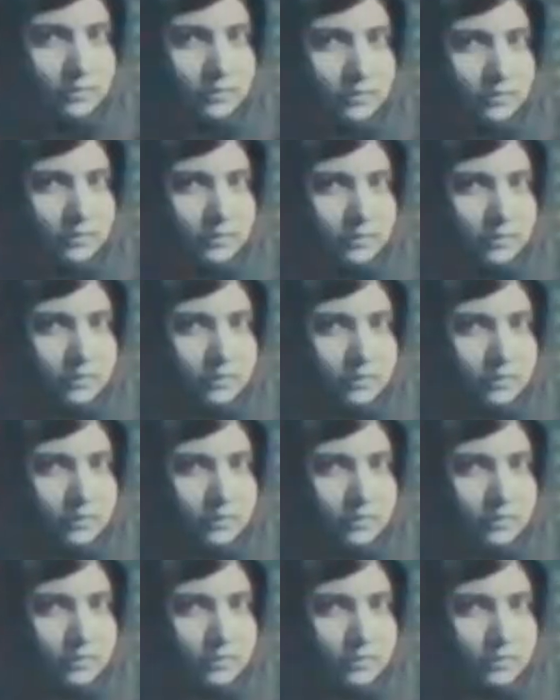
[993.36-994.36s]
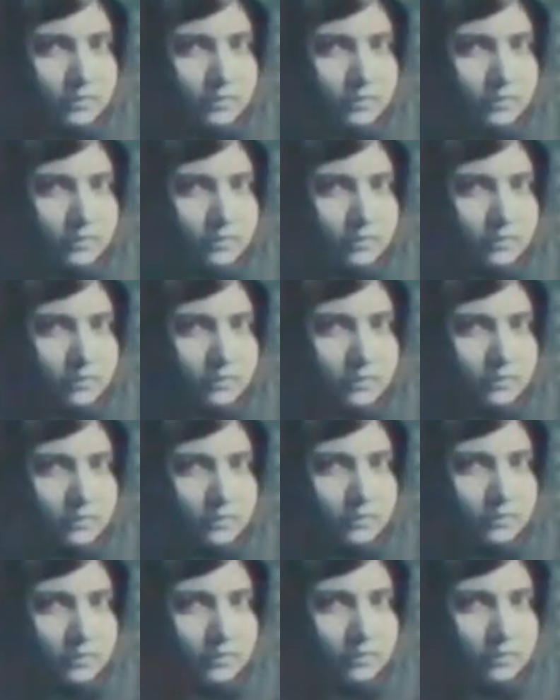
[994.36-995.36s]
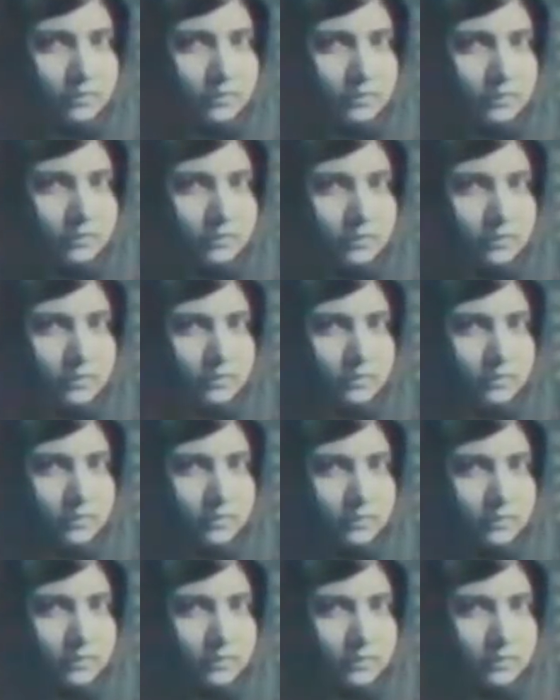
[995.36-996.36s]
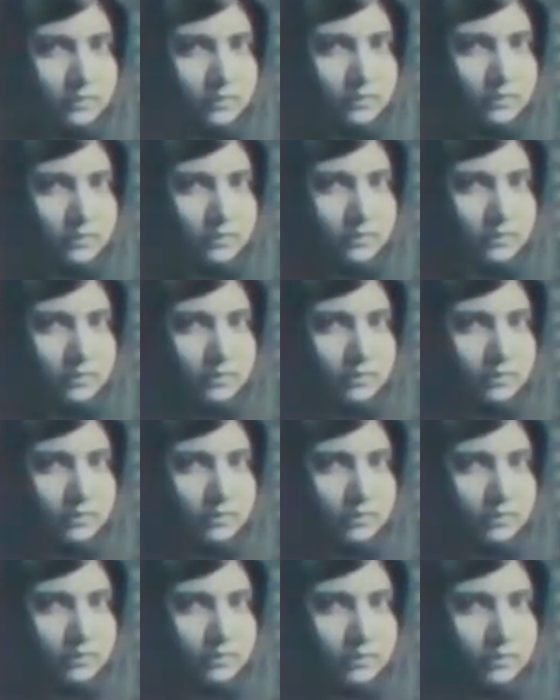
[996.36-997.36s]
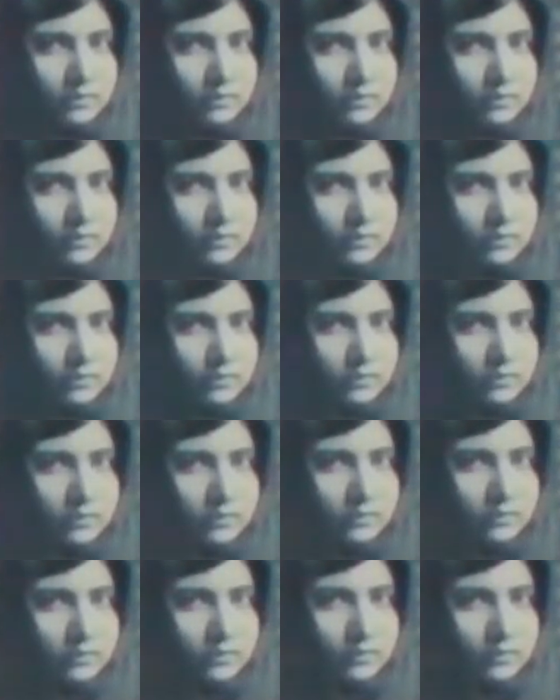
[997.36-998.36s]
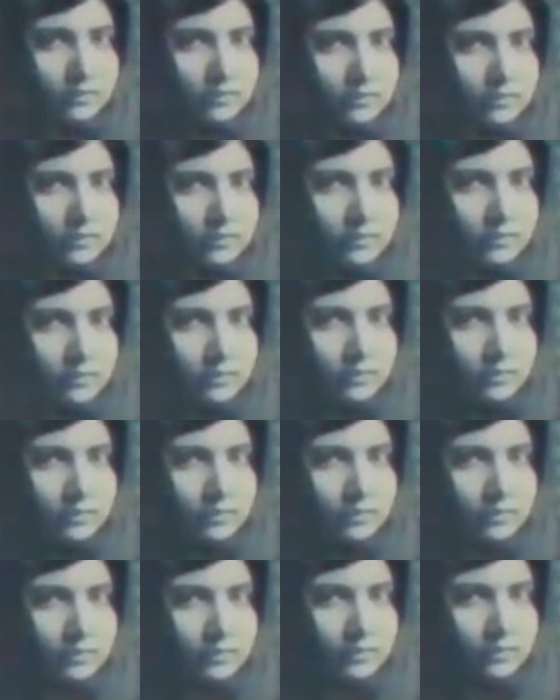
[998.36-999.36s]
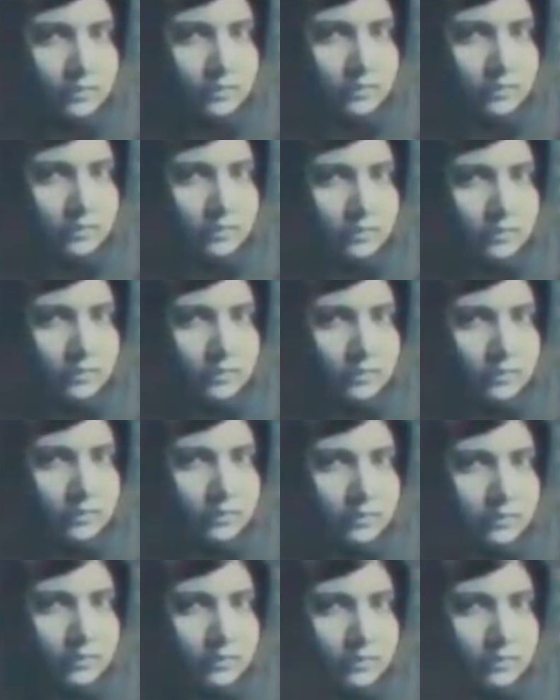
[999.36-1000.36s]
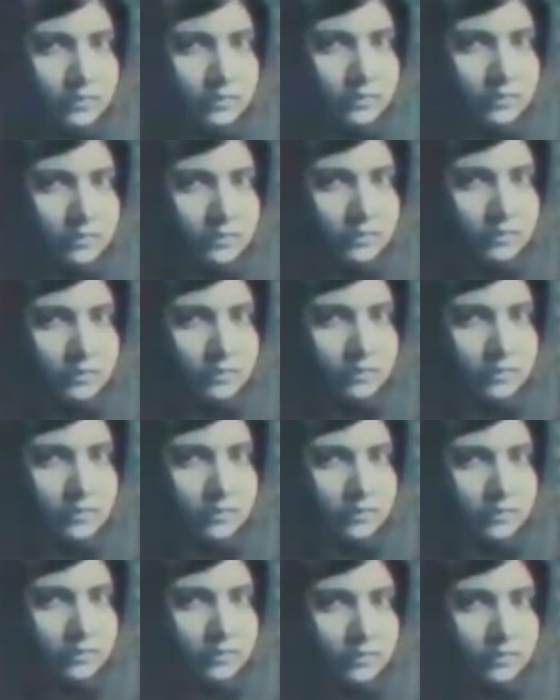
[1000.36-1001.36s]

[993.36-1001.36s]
[no speech]